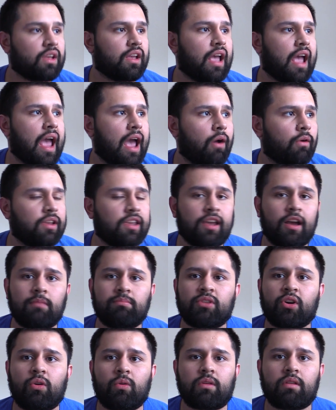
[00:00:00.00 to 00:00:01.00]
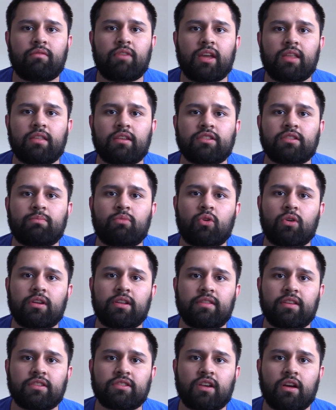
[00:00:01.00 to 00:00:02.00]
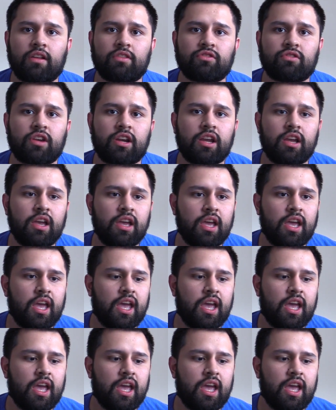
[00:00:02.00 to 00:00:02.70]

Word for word: how he helped cultivate the sport in this country.